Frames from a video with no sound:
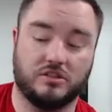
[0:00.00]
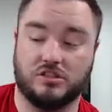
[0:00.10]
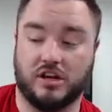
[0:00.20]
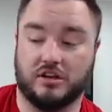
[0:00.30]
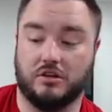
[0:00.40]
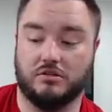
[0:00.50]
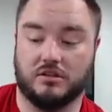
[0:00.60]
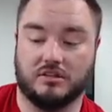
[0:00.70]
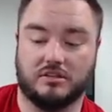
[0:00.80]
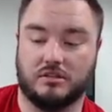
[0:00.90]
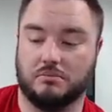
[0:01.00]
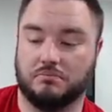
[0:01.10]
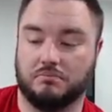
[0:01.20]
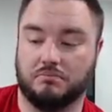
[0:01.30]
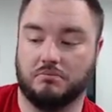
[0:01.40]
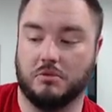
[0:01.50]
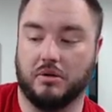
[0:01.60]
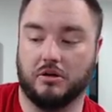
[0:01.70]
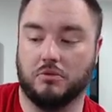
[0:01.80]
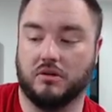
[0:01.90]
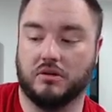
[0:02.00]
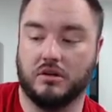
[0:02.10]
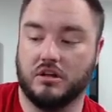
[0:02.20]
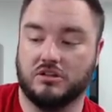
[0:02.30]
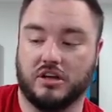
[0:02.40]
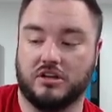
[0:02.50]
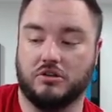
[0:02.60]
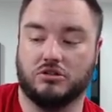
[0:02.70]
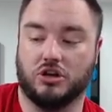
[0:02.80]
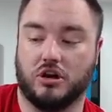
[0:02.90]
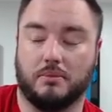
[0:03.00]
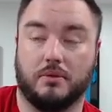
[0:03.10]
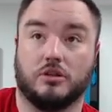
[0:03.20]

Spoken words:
Jack Hughes, that's the bigger one. Jack Hughes shot up like